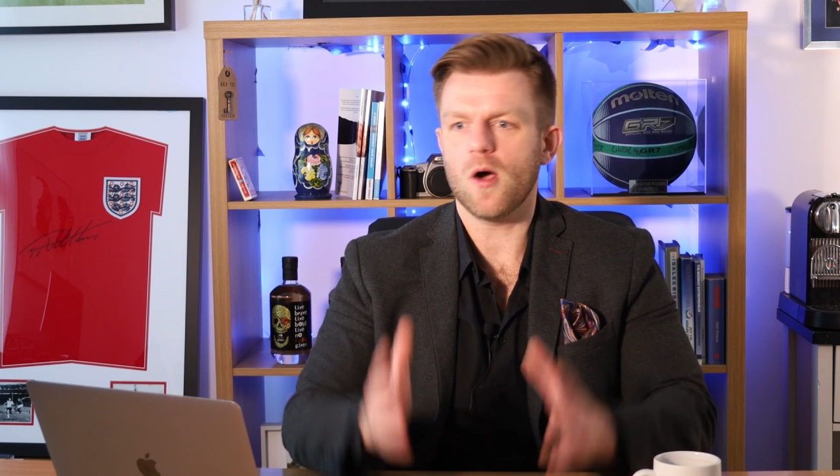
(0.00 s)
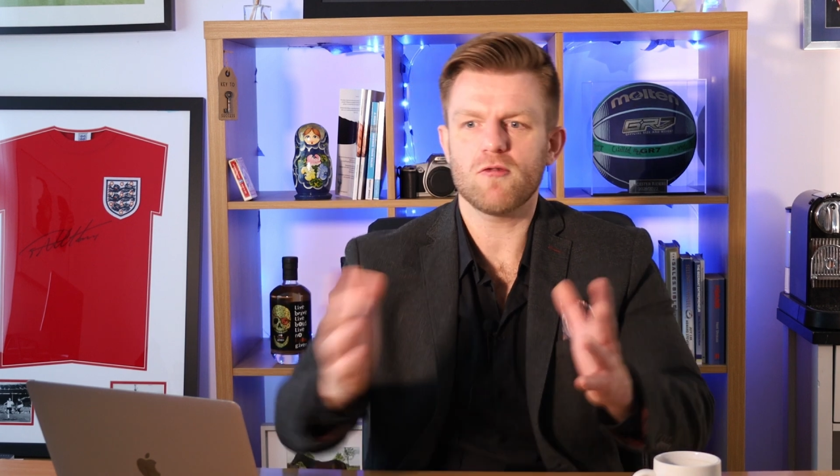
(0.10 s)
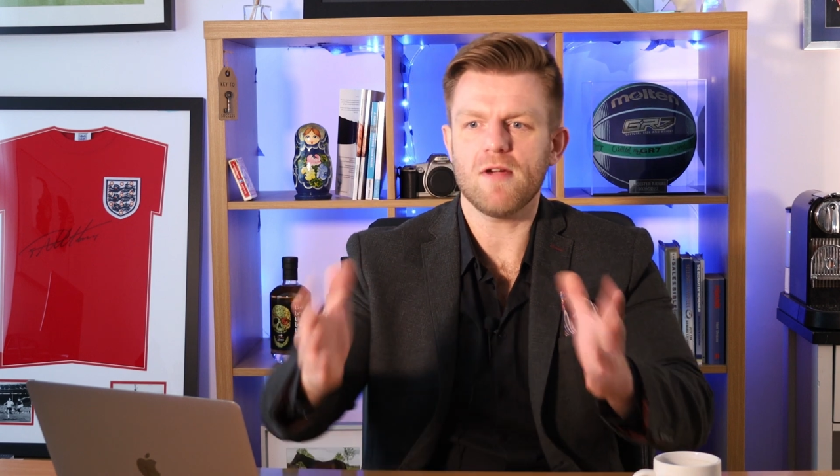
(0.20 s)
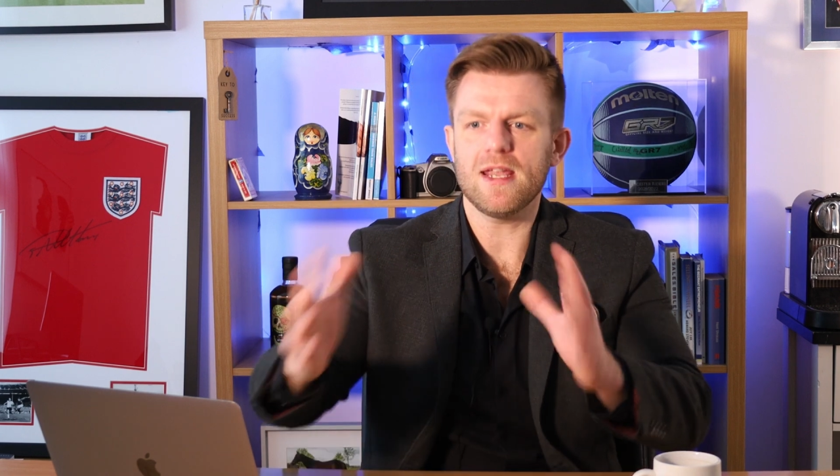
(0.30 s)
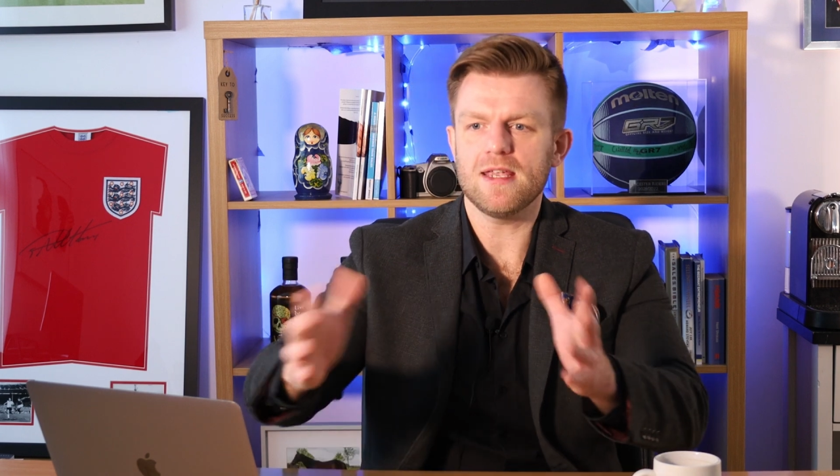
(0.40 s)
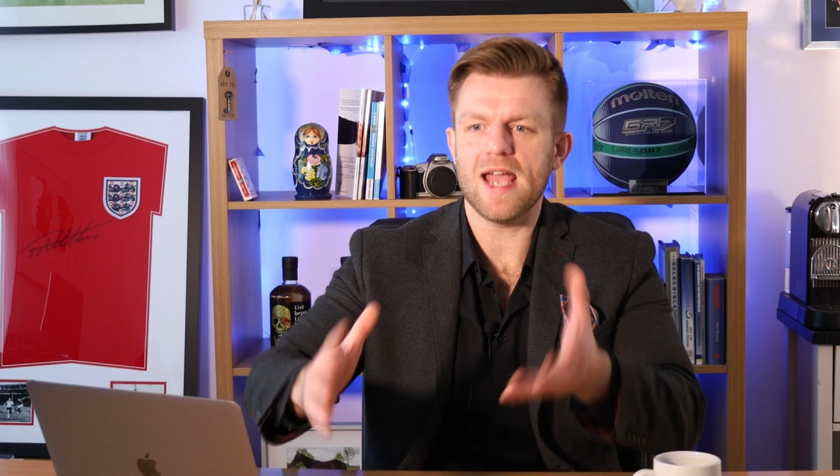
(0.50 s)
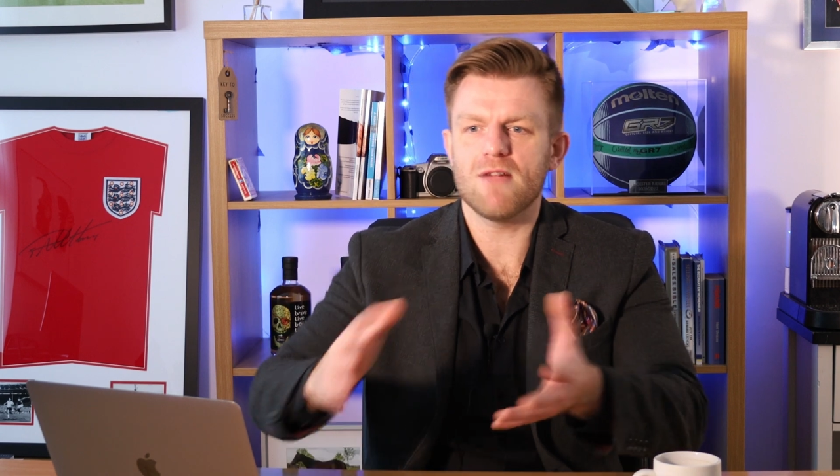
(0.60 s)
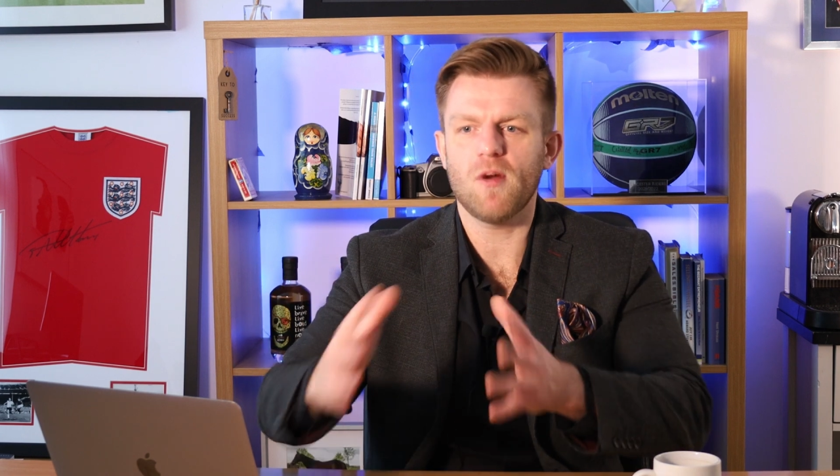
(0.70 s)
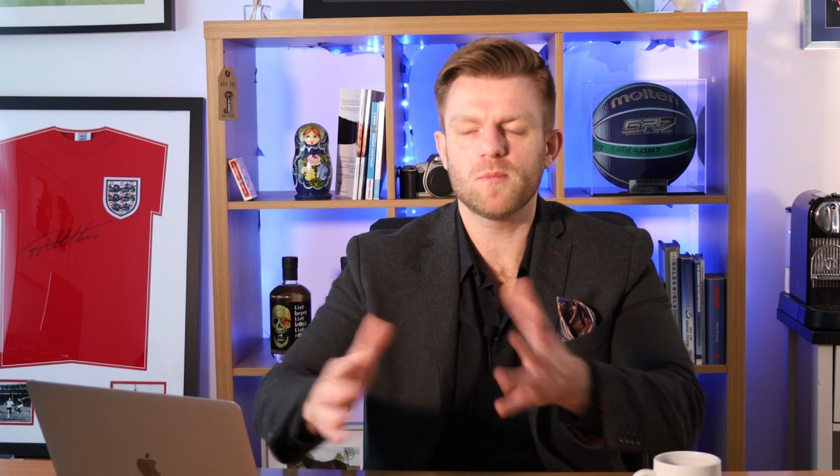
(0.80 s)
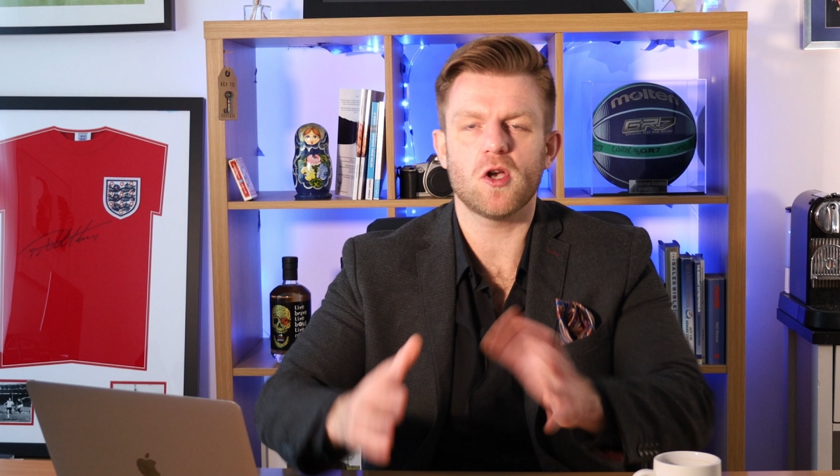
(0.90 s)
Oh, great,
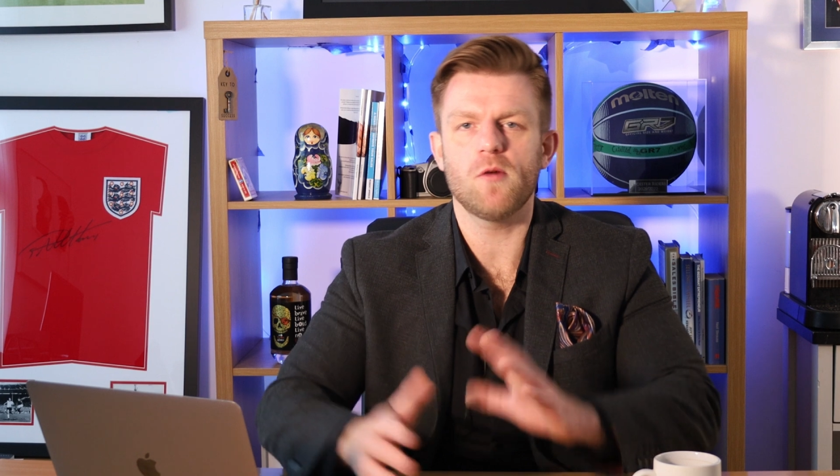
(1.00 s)
yeah, Rob